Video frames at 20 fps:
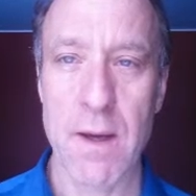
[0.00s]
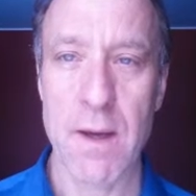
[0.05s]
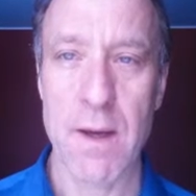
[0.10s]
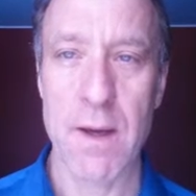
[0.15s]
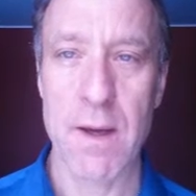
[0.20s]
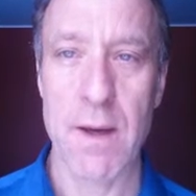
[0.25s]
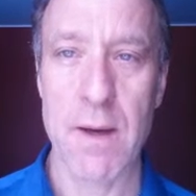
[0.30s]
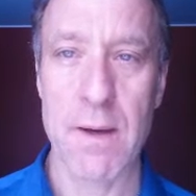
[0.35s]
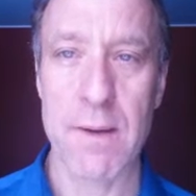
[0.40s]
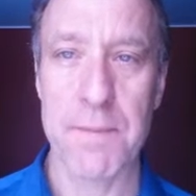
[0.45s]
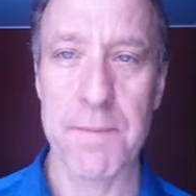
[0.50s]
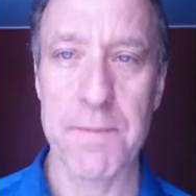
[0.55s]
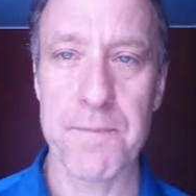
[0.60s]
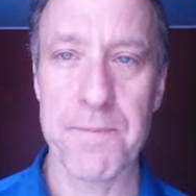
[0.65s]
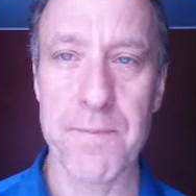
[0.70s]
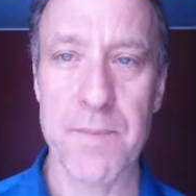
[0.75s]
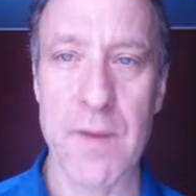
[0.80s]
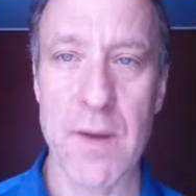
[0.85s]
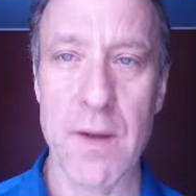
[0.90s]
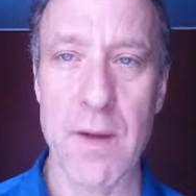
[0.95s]

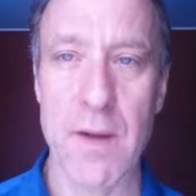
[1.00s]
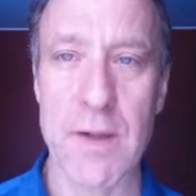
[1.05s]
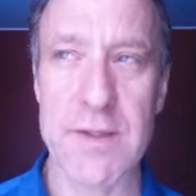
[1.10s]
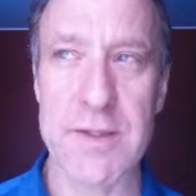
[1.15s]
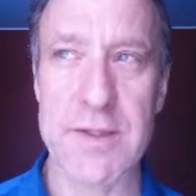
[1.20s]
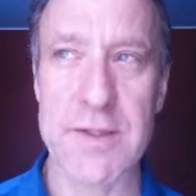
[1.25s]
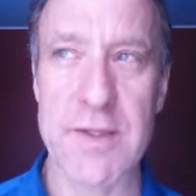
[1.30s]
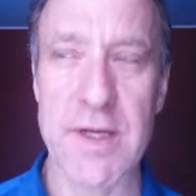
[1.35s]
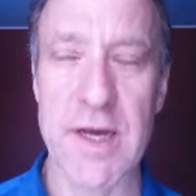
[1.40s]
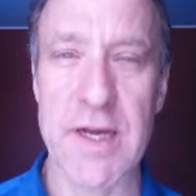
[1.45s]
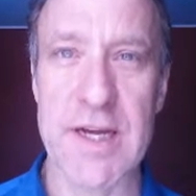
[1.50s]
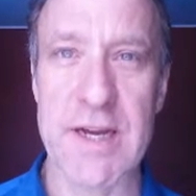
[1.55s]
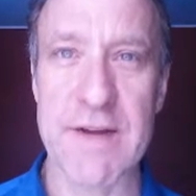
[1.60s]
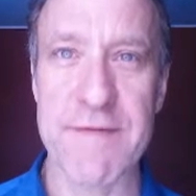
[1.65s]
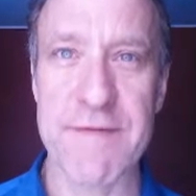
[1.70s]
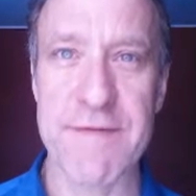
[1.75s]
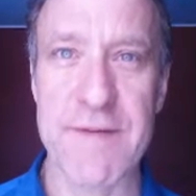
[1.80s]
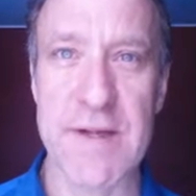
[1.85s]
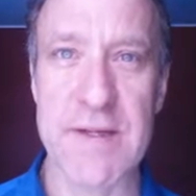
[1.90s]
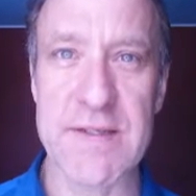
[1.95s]
Um, it's a
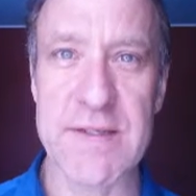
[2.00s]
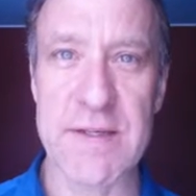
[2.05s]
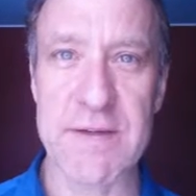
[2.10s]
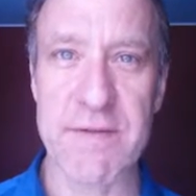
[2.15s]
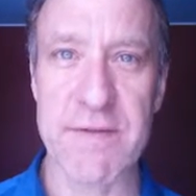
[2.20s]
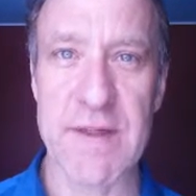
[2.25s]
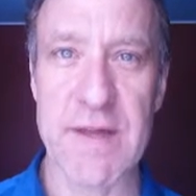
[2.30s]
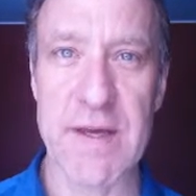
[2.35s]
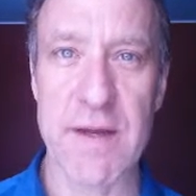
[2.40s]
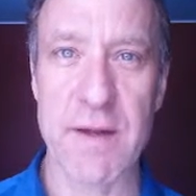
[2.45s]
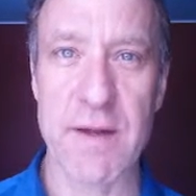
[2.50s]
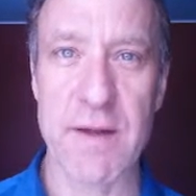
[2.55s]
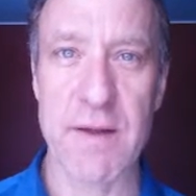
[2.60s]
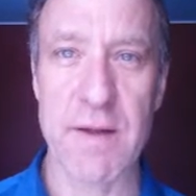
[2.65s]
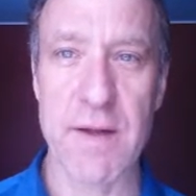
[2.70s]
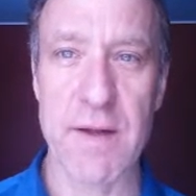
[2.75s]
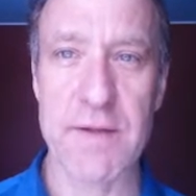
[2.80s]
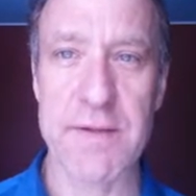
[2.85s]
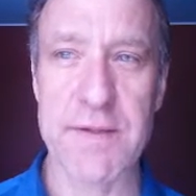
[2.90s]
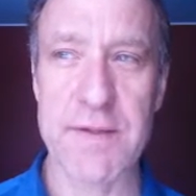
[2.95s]
defensive
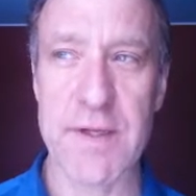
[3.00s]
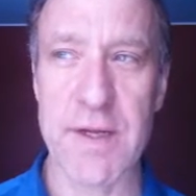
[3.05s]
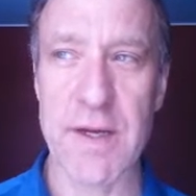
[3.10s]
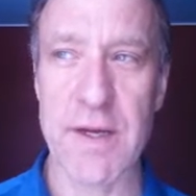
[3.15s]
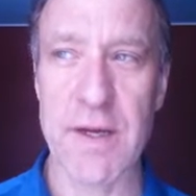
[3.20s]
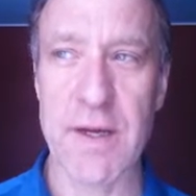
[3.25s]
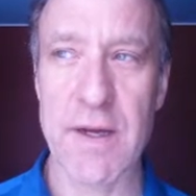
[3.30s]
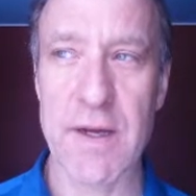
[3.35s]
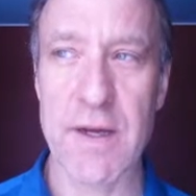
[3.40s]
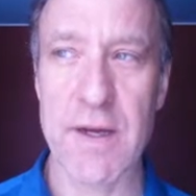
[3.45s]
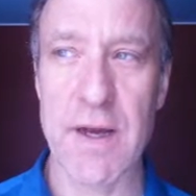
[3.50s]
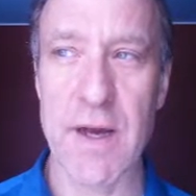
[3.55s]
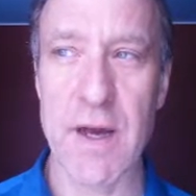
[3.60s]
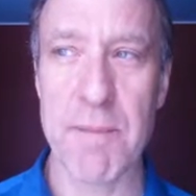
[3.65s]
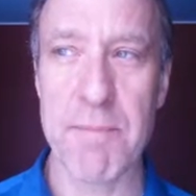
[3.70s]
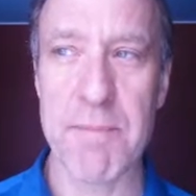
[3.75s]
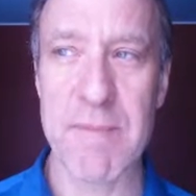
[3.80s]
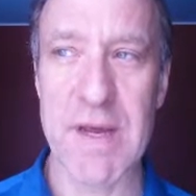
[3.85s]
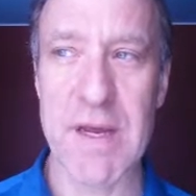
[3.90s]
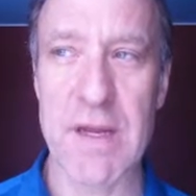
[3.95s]
thing. It's a,
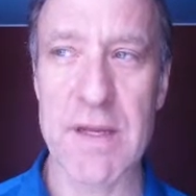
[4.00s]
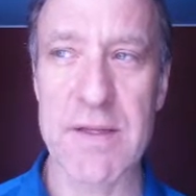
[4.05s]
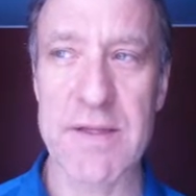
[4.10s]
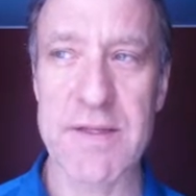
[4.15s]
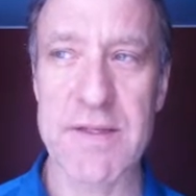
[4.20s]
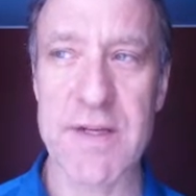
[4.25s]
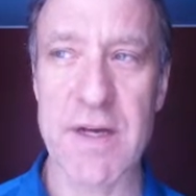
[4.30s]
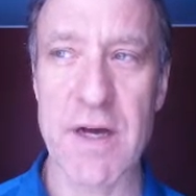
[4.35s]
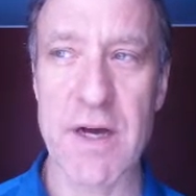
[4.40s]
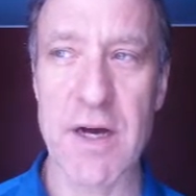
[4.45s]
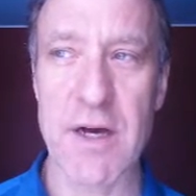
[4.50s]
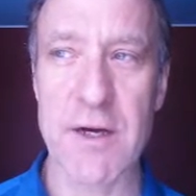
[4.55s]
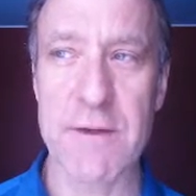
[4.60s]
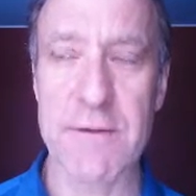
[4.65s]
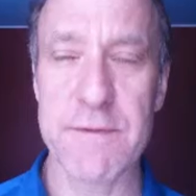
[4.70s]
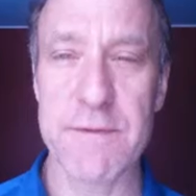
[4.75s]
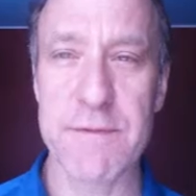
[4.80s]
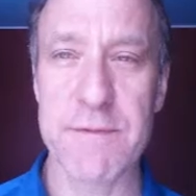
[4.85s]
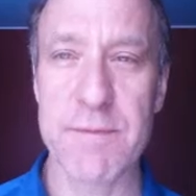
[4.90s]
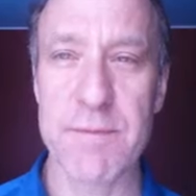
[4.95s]
a means
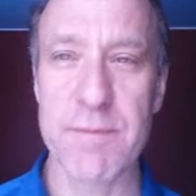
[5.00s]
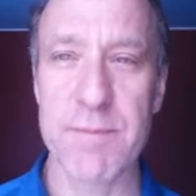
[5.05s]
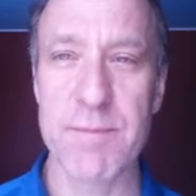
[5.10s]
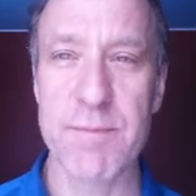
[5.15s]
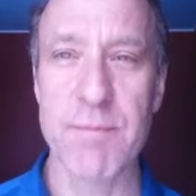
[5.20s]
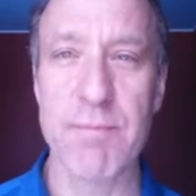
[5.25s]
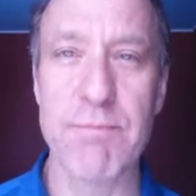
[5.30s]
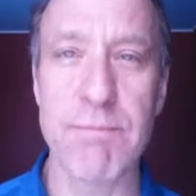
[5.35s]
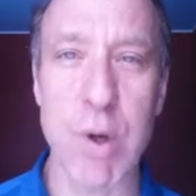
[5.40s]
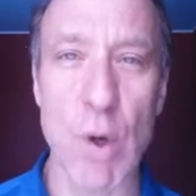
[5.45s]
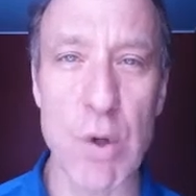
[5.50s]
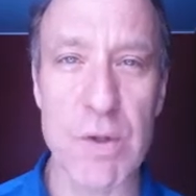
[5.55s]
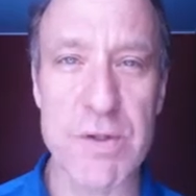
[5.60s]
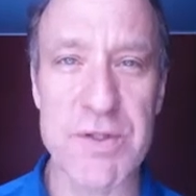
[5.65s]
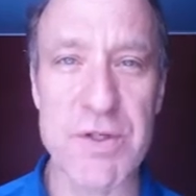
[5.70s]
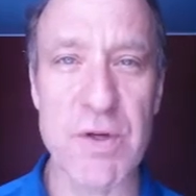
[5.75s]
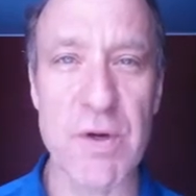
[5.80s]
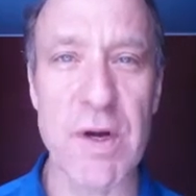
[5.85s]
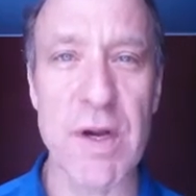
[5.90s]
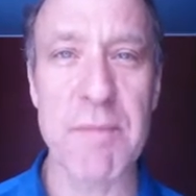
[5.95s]
of
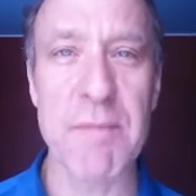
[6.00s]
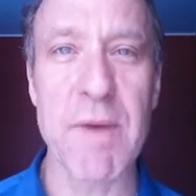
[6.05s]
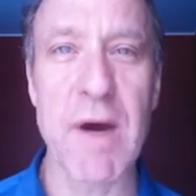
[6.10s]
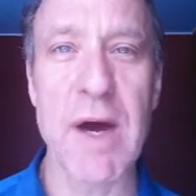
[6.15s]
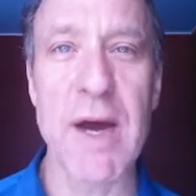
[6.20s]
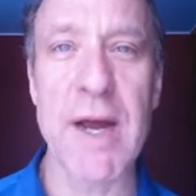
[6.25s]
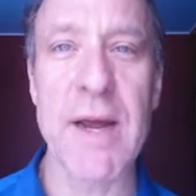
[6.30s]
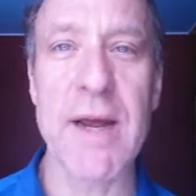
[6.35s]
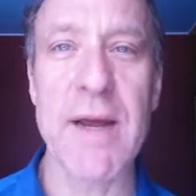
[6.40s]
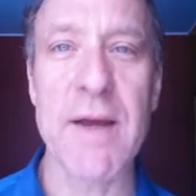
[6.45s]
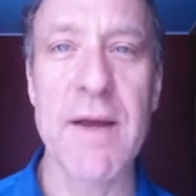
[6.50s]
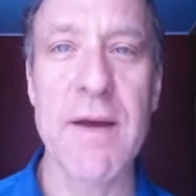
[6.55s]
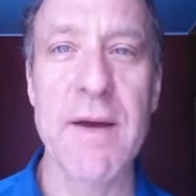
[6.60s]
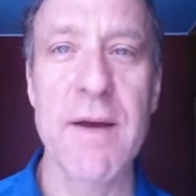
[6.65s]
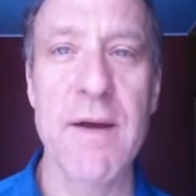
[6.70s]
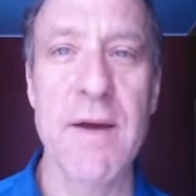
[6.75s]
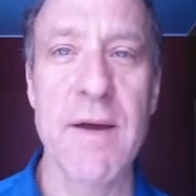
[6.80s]
bolstering my